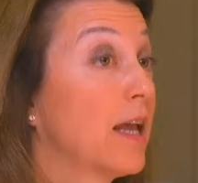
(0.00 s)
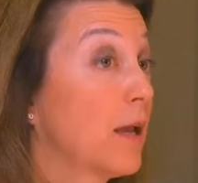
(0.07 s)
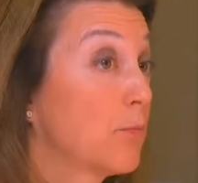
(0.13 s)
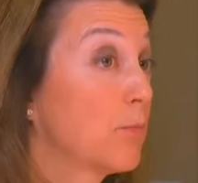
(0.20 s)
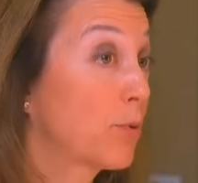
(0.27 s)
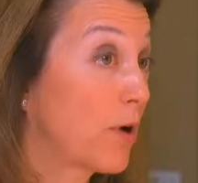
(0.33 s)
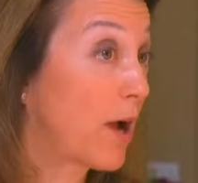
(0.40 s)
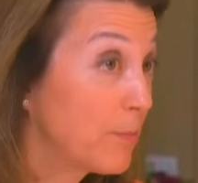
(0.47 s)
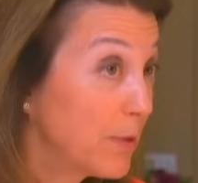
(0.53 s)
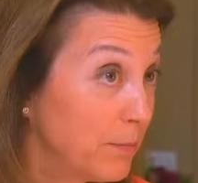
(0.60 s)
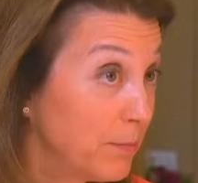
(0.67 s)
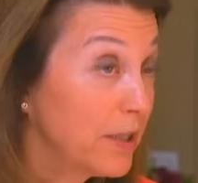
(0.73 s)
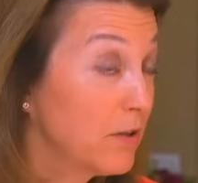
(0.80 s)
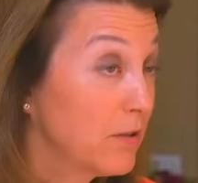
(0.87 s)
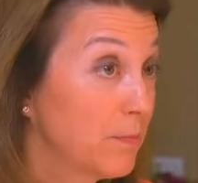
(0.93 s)
and
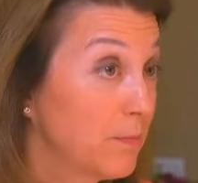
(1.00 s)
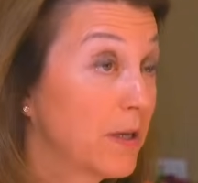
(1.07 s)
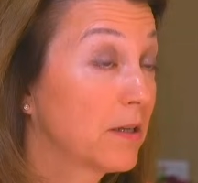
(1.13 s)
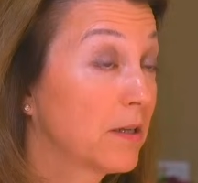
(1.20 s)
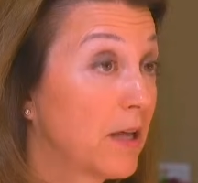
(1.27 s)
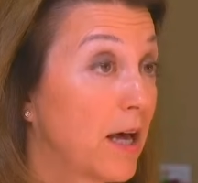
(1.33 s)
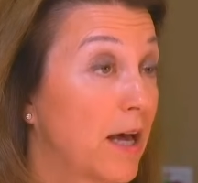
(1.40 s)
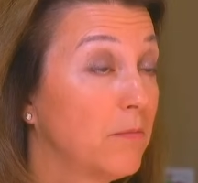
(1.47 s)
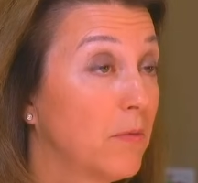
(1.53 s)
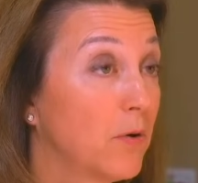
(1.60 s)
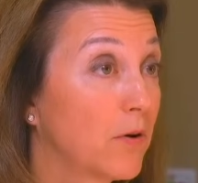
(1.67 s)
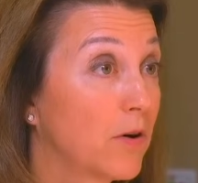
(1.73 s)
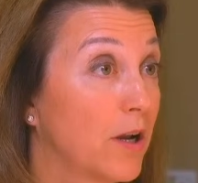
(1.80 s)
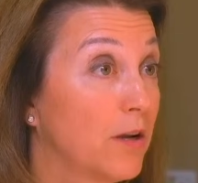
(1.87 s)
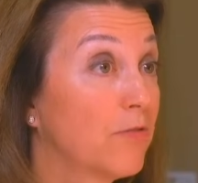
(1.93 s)
probably you spend a lot
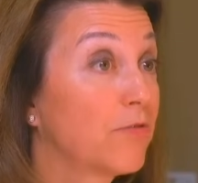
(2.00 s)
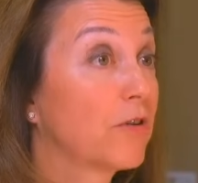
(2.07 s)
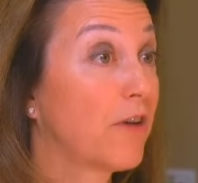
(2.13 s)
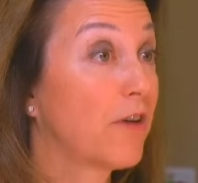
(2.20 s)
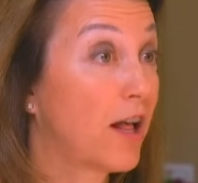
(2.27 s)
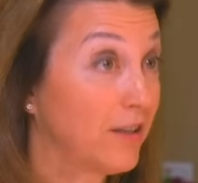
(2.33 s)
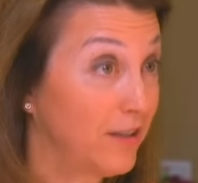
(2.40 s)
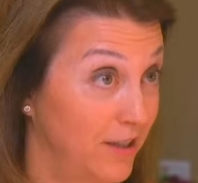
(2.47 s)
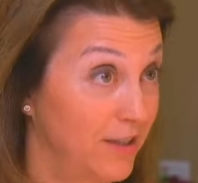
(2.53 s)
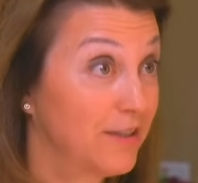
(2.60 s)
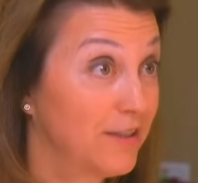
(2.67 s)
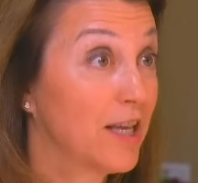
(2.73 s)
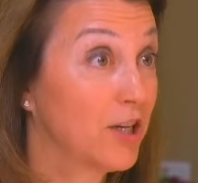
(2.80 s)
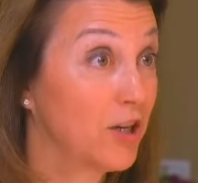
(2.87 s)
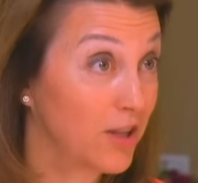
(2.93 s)
more on
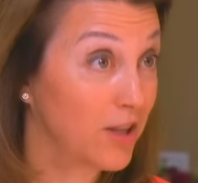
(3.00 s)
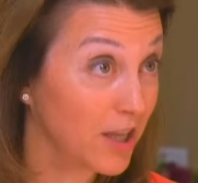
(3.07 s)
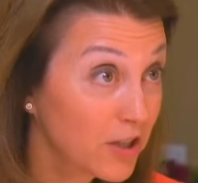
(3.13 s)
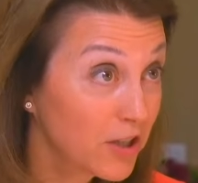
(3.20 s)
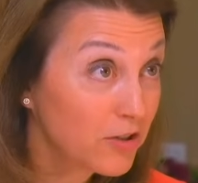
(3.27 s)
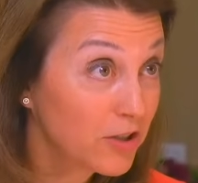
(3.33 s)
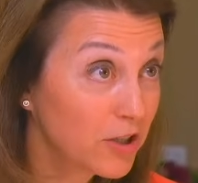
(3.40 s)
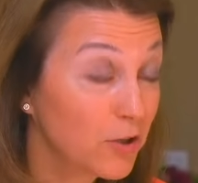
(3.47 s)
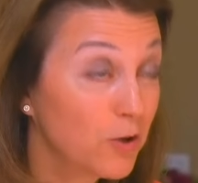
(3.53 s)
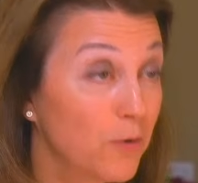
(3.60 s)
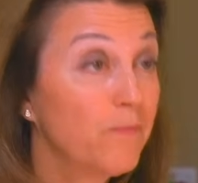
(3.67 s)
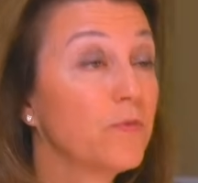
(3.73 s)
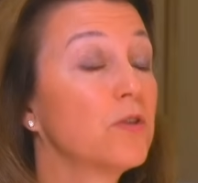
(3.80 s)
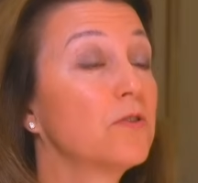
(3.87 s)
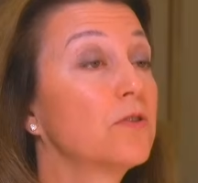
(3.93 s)
frivolities than you think you
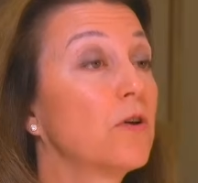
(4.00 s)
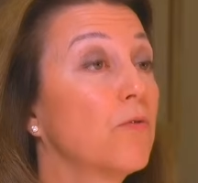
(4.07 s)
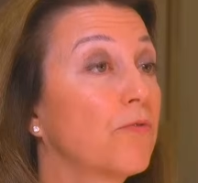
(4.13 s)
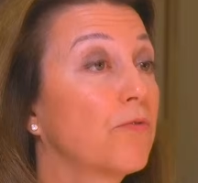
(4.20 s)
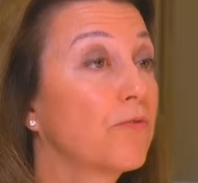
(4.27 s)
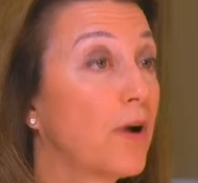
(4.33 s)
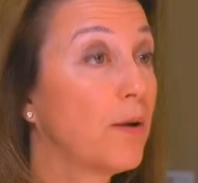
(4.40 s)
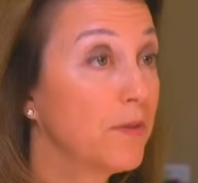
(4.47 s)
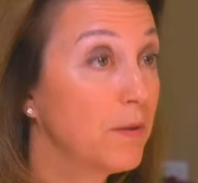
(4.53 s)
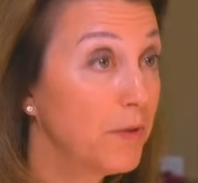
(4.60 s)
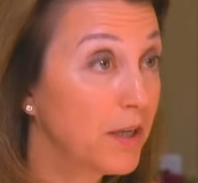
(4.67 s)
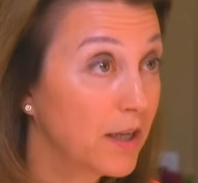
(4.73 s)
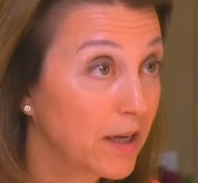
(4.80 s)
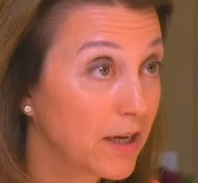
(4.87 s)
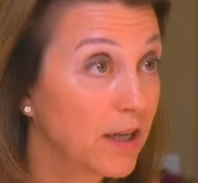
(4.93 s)
do. So from the
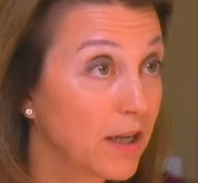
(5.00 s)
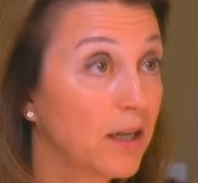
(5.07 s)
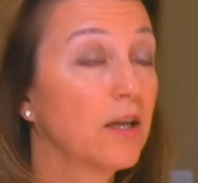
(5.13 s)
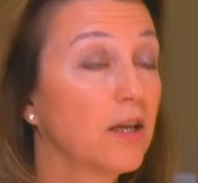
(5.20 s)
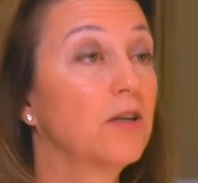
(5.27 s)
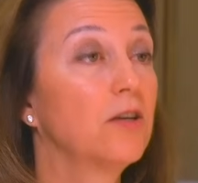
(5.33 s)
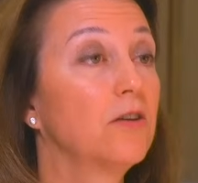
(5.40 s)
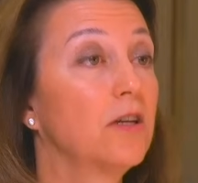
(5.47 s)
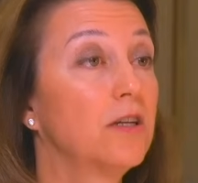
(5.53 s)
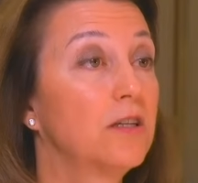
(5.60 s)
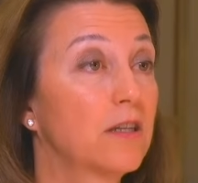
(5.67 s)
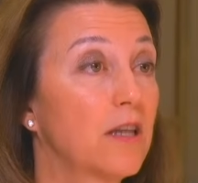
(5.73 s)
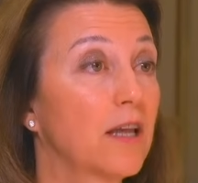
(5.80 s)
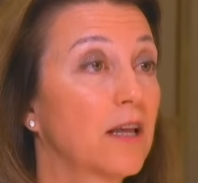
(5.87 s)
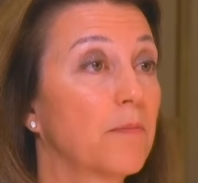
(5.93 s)
beginning, you need to
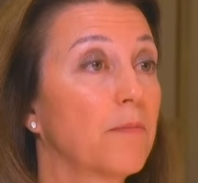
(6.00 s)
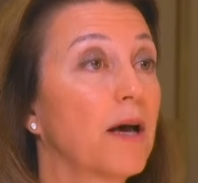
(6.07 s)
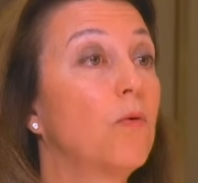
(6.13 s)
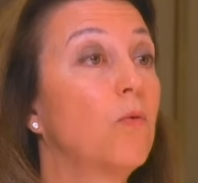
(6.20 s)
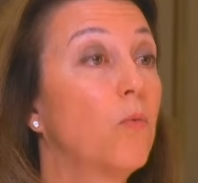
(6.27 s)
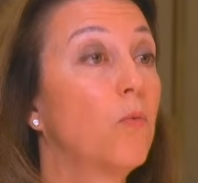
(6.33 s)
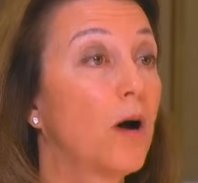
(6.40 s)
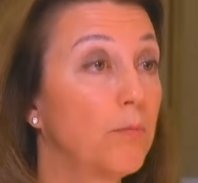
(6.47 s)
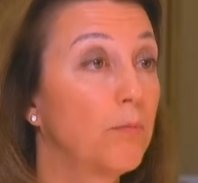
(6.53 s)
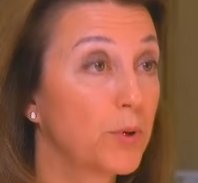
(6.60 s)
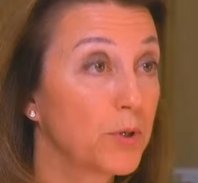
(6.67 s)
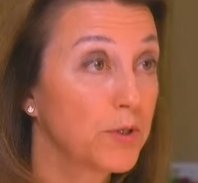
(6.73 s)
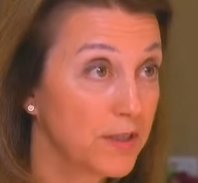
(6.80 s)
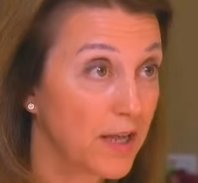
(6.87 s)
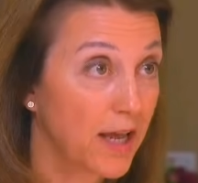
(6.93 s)
think about what
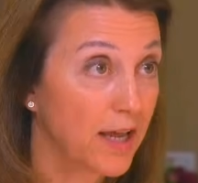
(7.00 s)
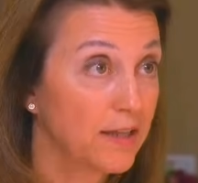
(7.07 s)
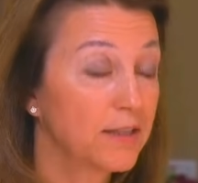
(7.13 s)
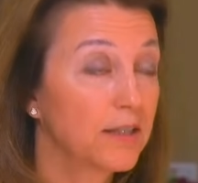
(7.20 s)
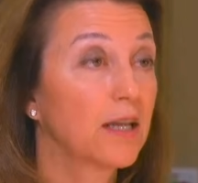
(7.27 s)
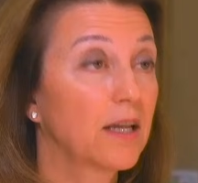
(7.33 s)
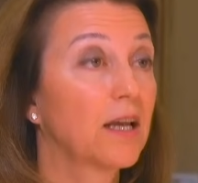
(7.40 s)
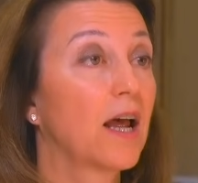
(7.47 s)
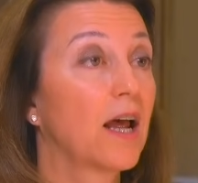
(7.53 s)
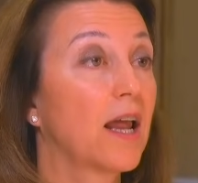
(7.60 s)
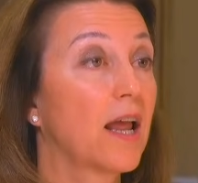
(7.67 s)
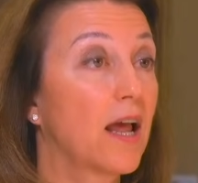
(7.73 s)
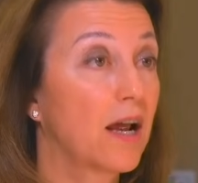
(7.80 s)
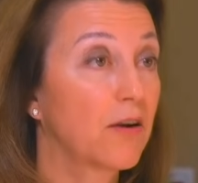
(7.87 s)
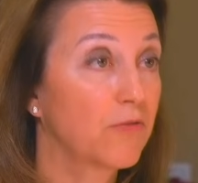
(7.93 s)
percent can
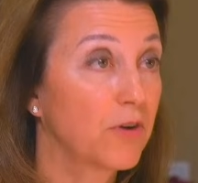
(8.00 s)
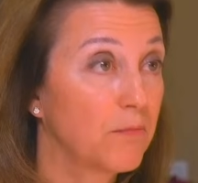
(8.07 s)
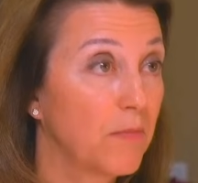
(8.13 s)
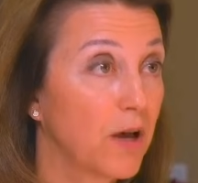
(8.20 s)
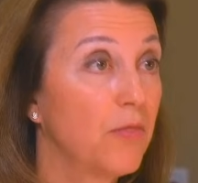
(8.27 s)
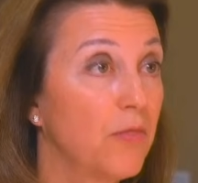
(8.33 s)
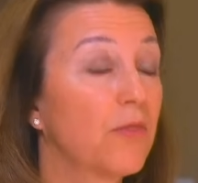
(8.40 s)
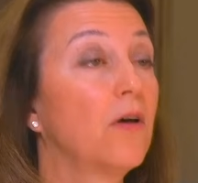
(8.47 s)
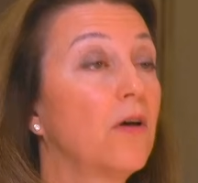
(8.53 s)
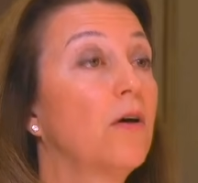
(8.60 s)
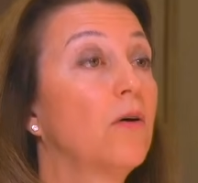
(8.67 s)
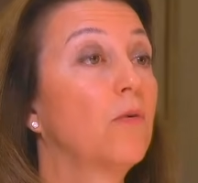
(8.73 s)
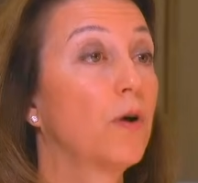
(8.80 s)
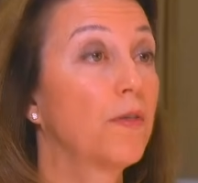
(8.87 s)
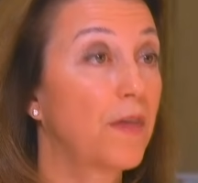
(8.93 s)
I every month,
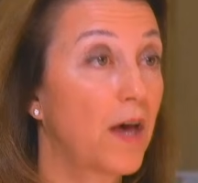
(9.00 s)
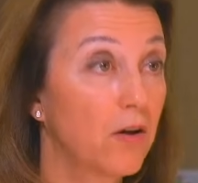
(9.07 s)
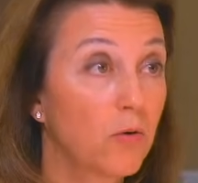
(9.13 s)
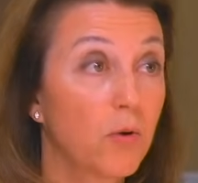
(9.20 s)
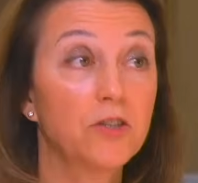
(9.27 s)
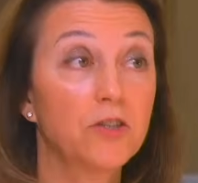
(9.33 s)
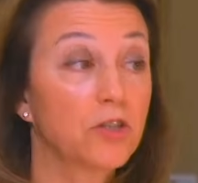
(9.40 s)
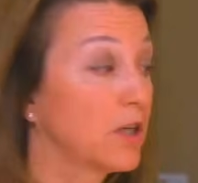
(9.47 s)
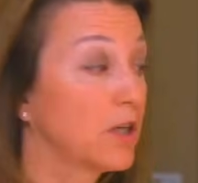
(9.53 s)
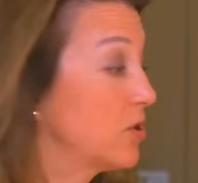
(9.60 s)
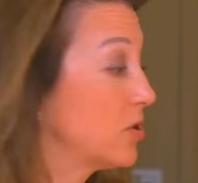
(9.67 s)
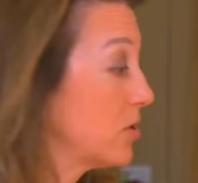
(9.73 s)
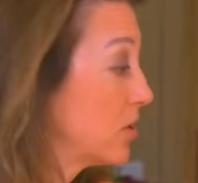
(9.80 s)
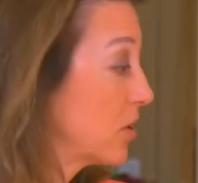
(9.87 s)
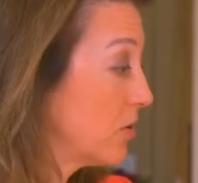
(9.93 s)
without question,
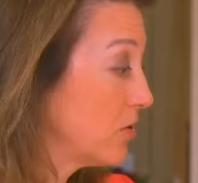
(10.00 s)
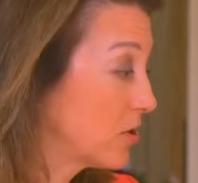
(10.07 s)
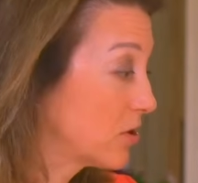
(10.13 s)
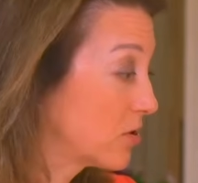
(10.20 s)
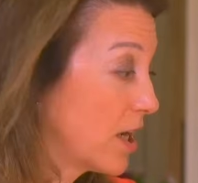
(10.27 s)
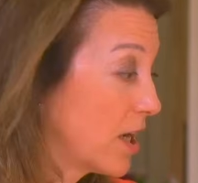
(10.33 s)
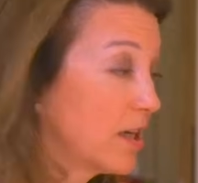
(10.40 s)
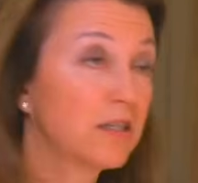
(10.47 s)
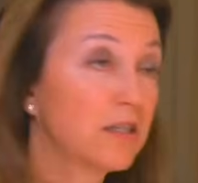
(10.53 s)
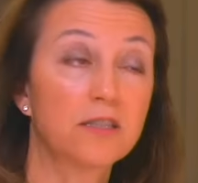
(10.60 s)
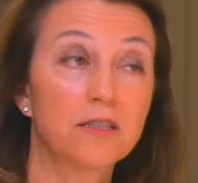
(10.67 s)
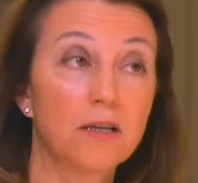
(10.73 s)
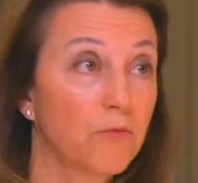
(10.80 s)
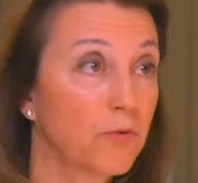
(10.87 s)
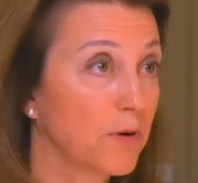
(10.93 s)
it just goes straight
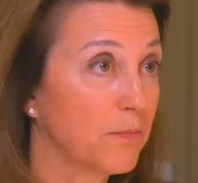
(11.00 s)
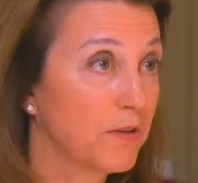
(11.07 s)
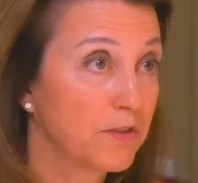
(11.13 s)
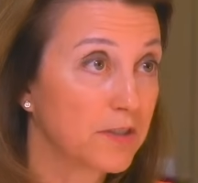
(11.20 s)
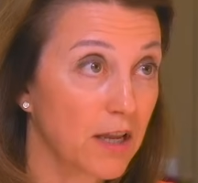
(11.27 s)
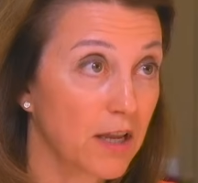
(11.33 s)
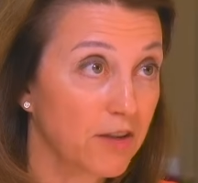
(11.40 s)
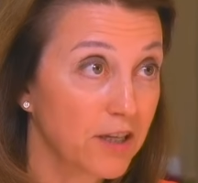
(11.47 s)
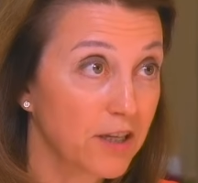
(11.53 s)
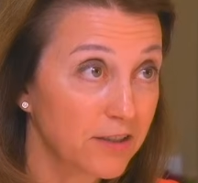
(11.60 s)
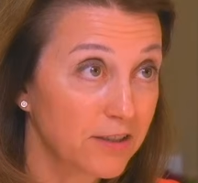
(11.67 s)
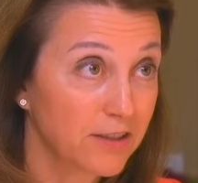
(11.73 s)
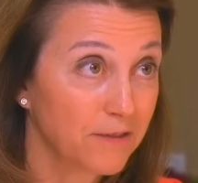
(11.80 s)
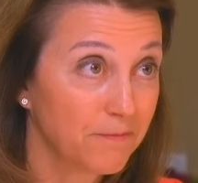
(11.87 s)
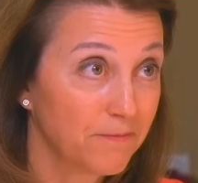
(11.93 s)
into some form of
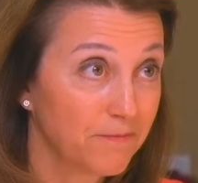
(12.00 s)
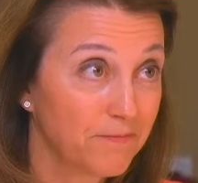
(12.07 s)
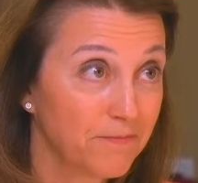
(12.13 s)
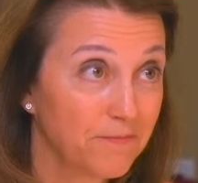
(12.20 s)
savings.